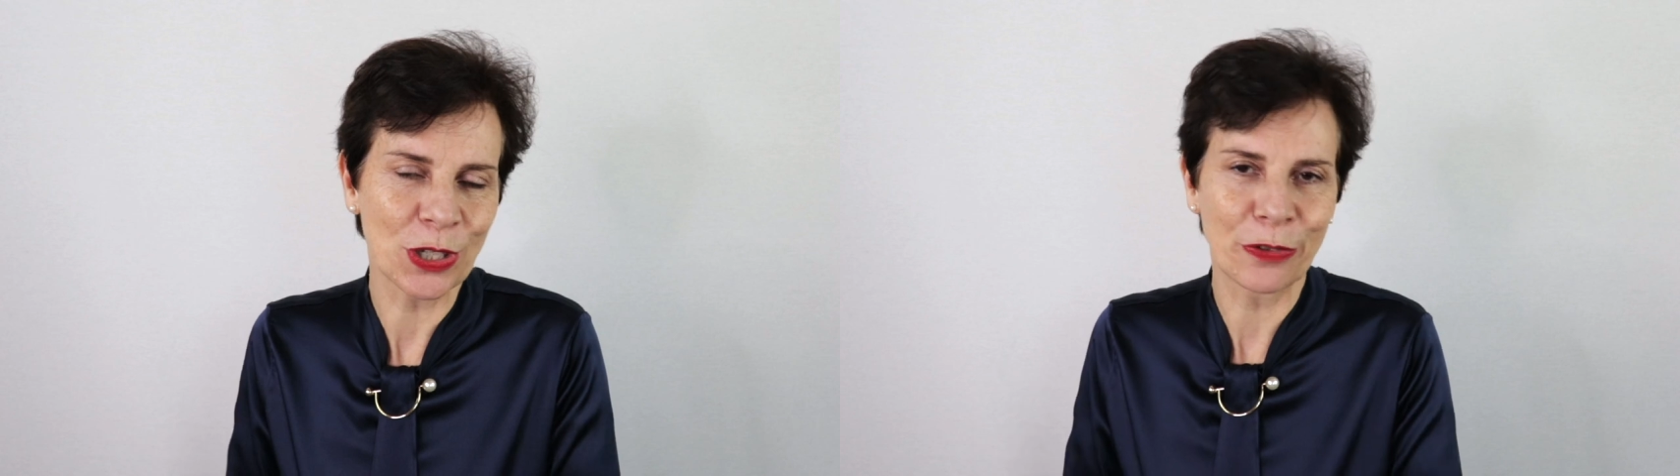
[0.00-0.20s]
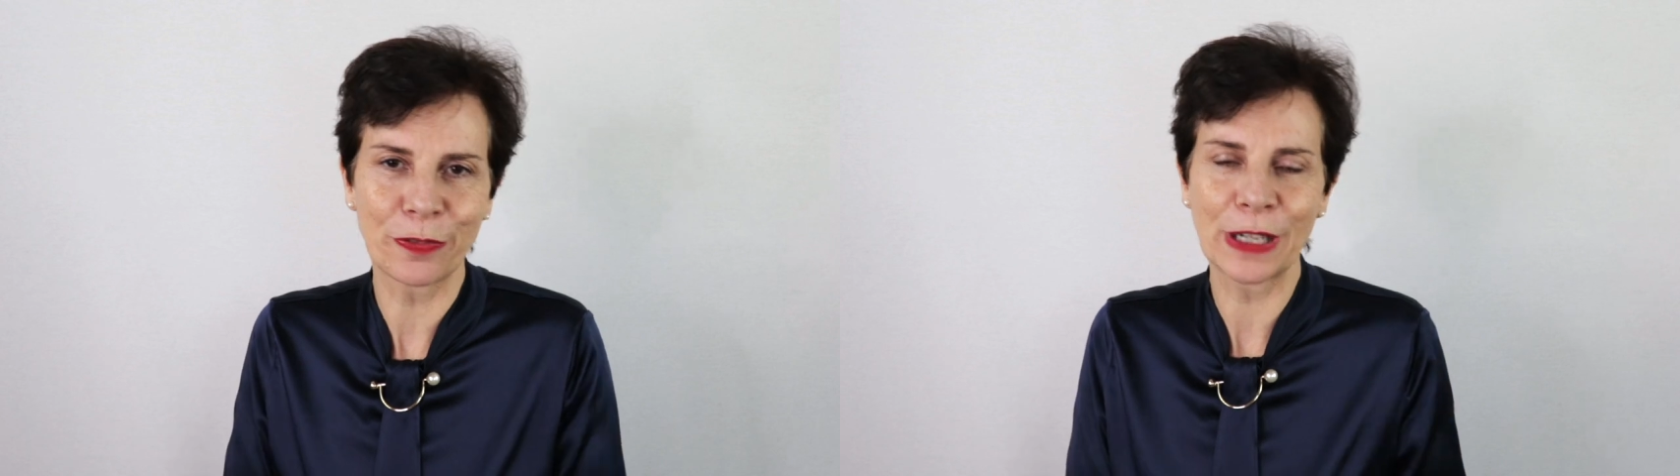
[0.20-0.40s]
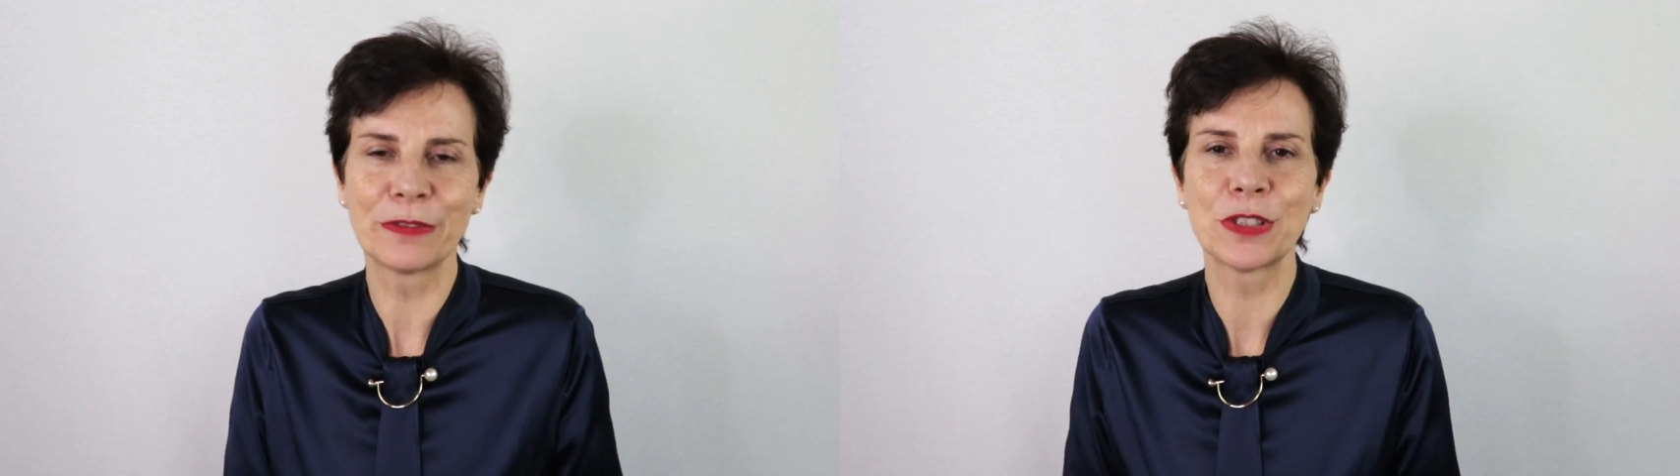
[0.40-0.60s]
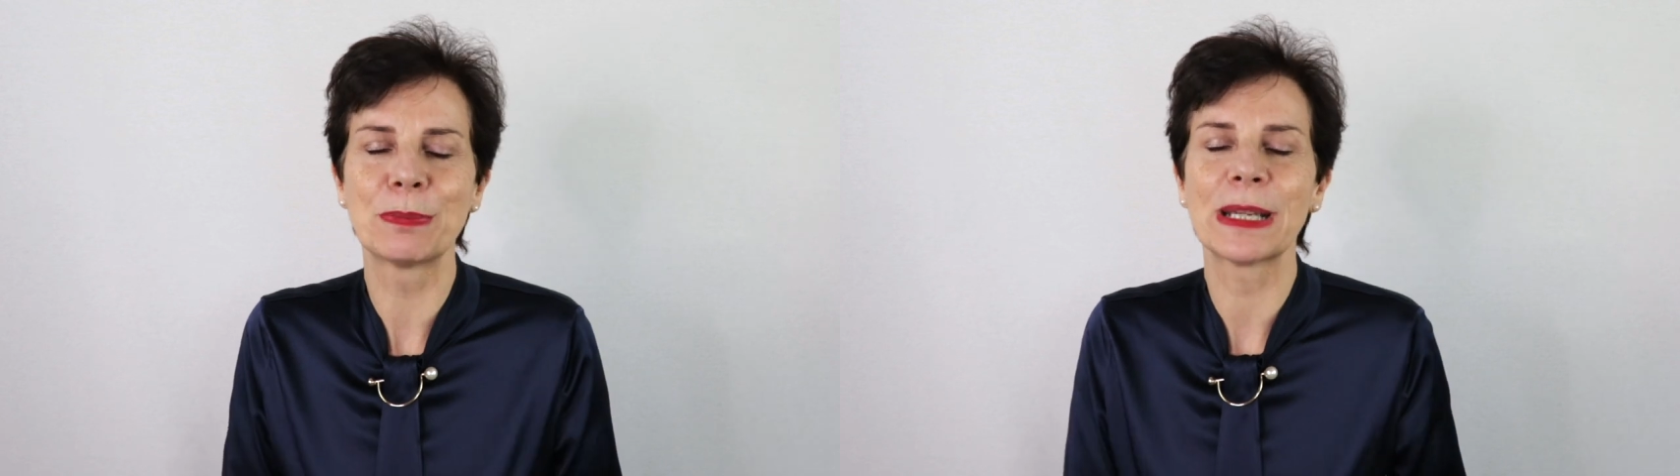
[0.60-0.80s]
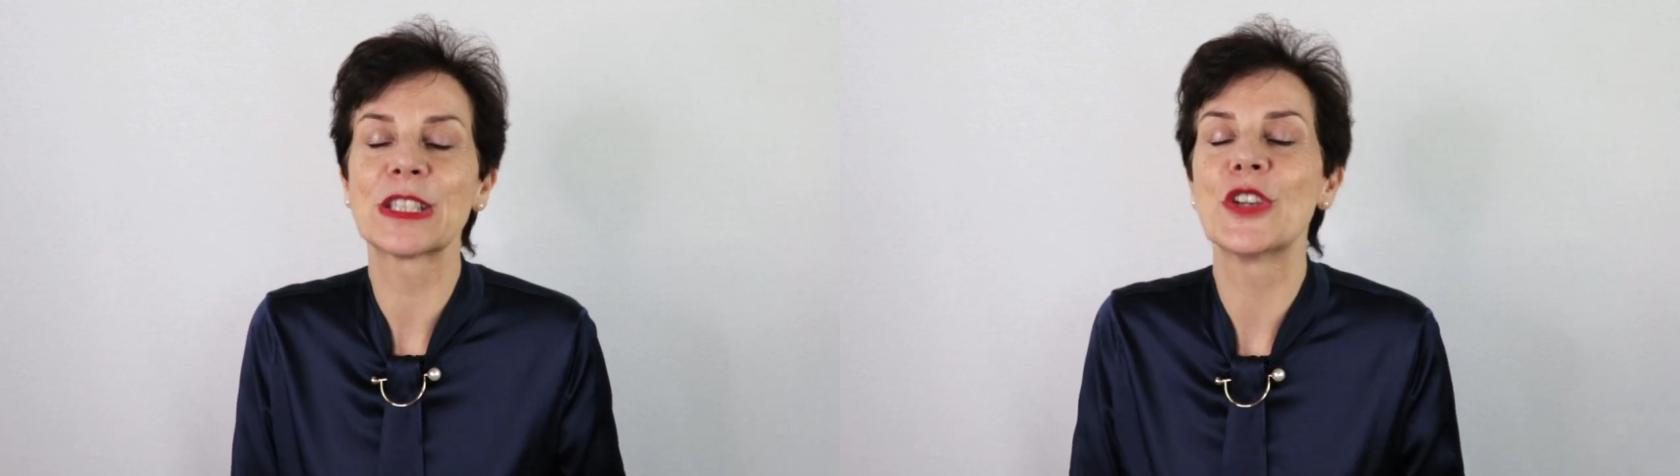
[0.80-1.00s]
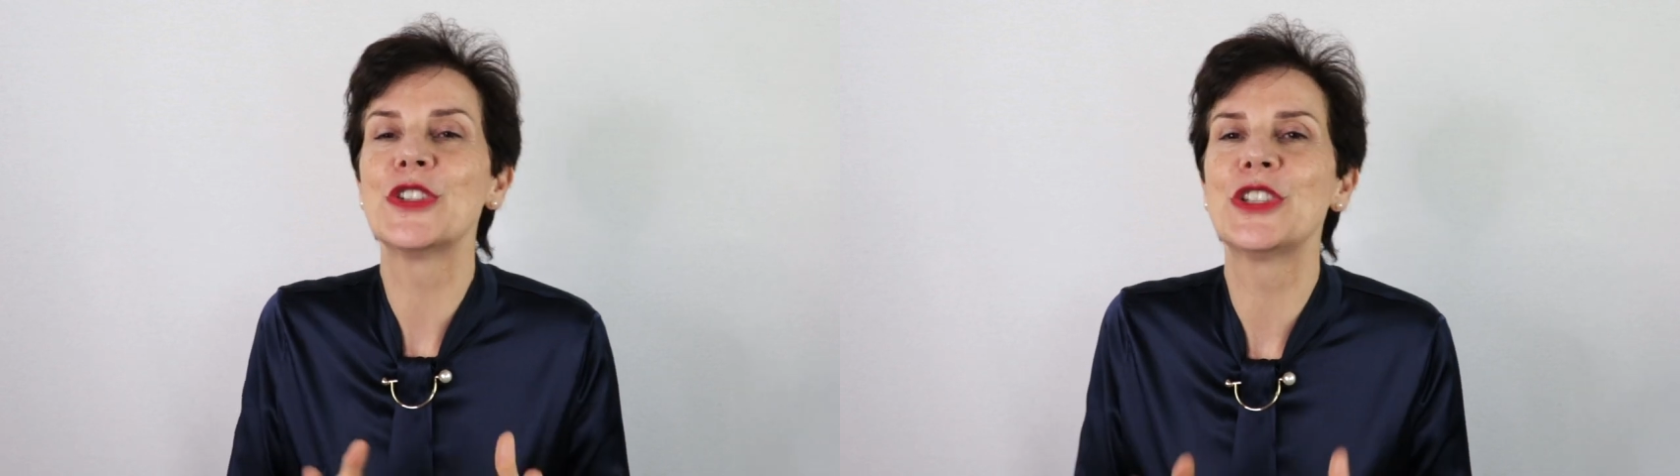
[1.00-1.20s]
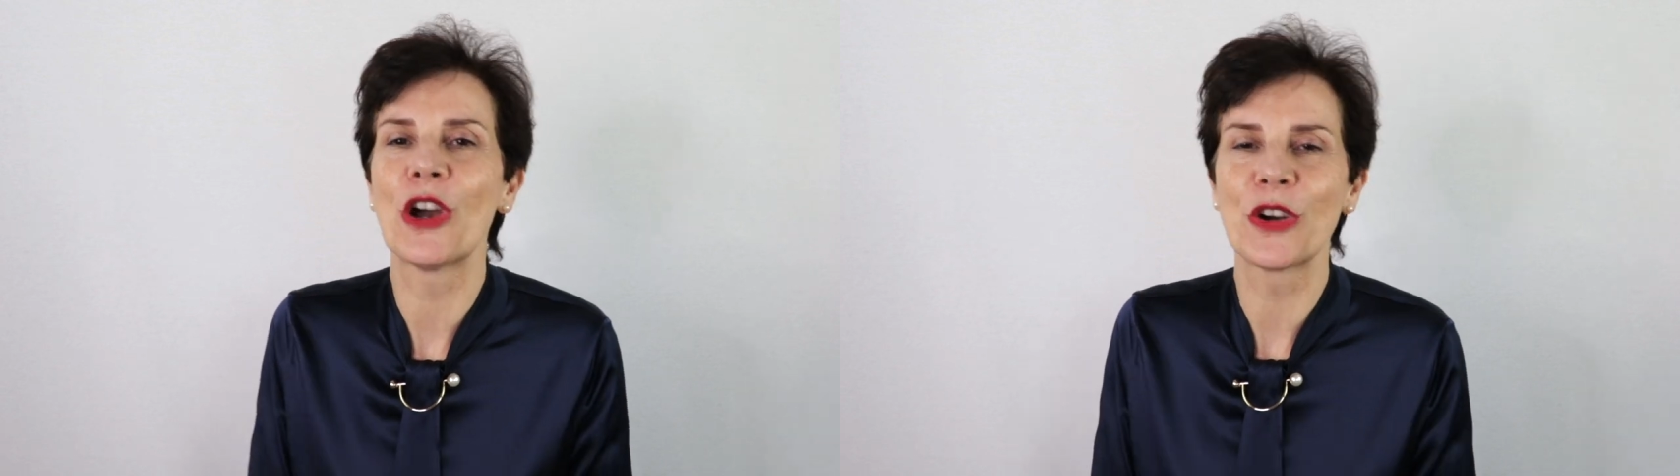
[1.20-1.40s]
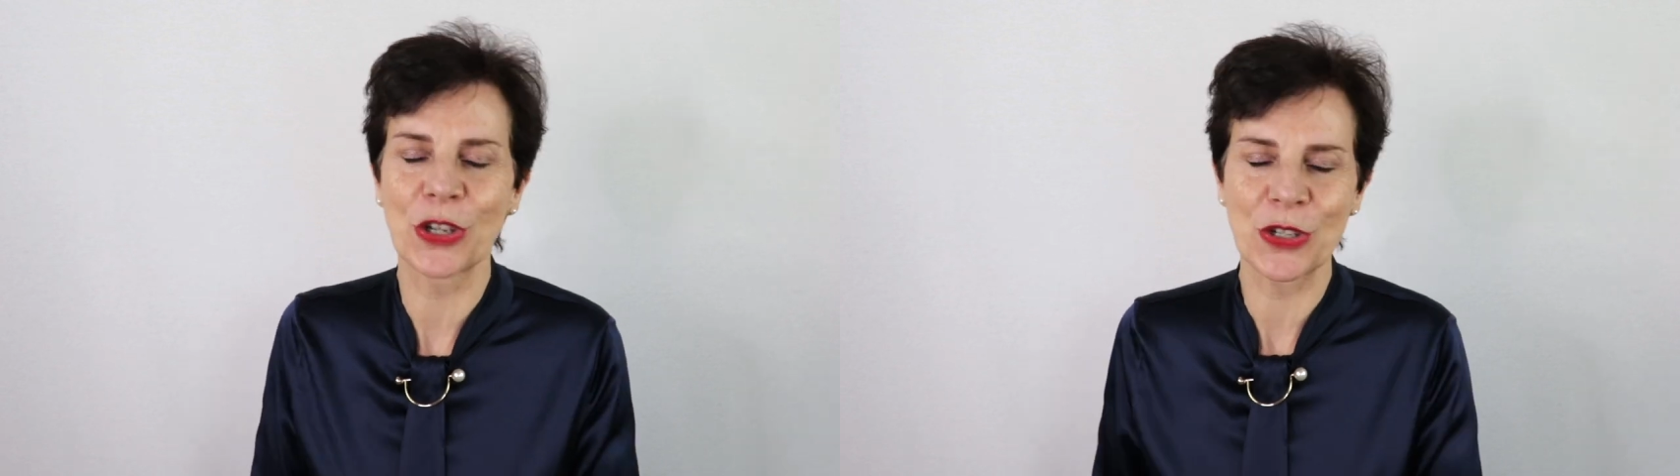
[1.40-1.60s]
favored by
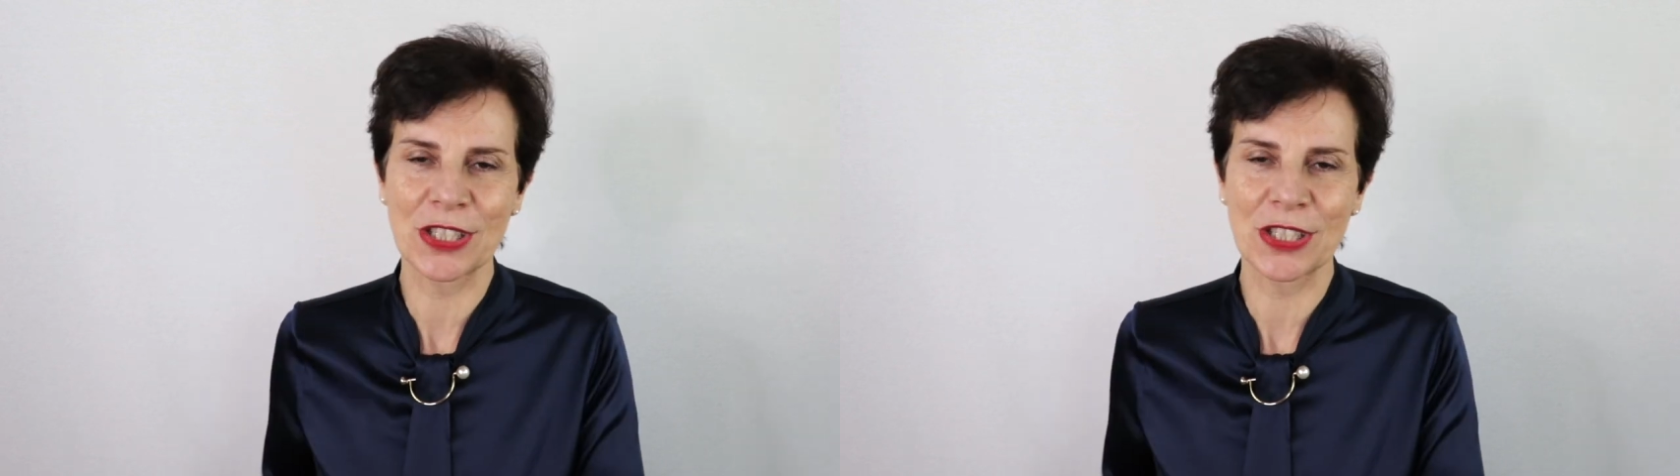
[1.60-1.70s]
younger